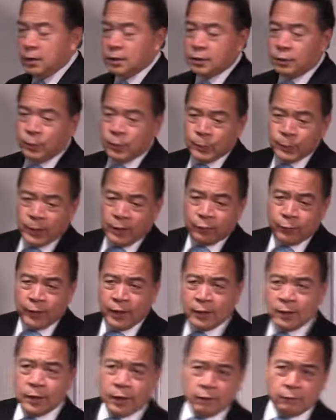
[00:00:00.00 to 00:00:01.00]
So what my
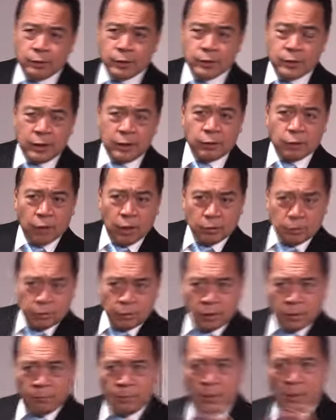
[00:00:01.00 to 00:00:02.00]
friend did was they talked
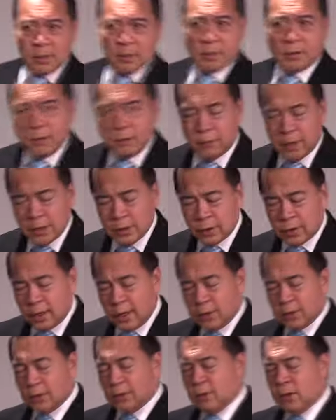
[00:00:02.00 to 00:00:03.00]
to the Ministry of
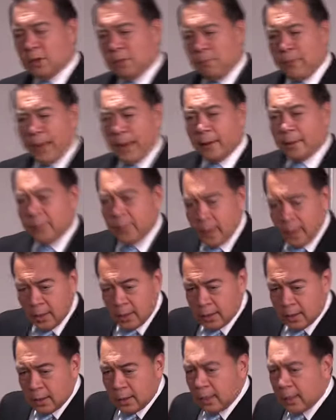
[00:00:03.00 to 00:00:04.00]
Education in Japan
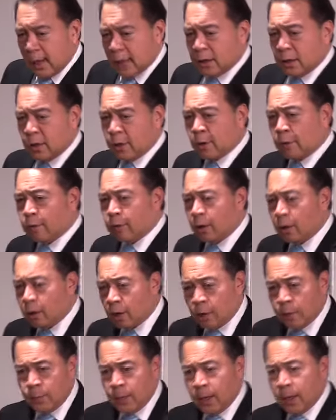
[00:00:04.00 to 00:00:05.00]
and they got the
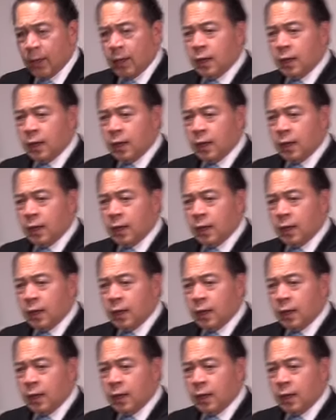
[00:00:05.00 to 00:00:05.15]
curriculum.